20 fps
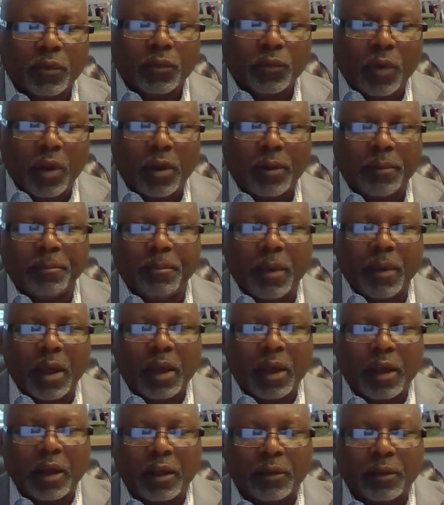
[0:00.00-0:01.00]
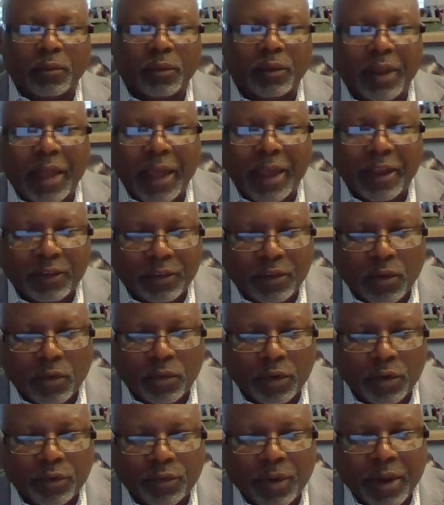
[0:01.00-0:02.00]
from last
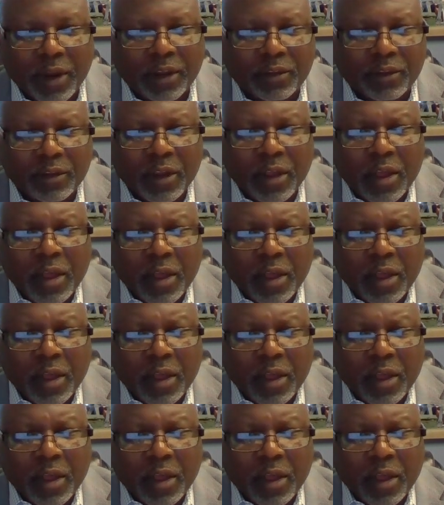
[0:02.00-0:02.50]
known address.